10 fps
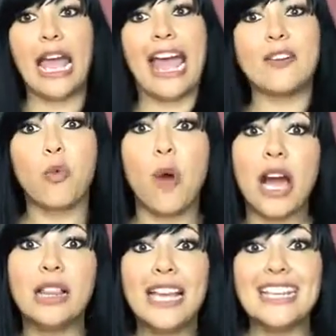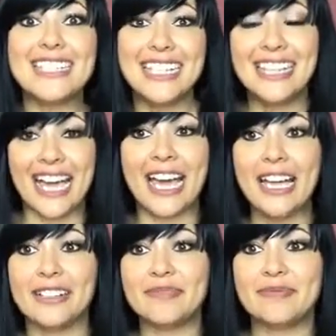And while I did
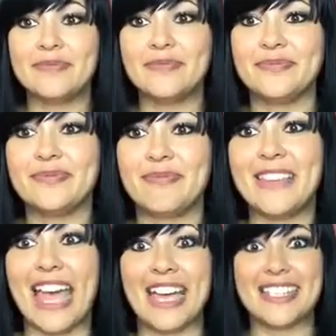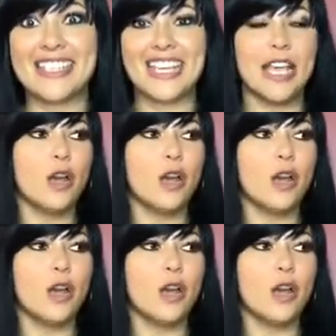that, yes,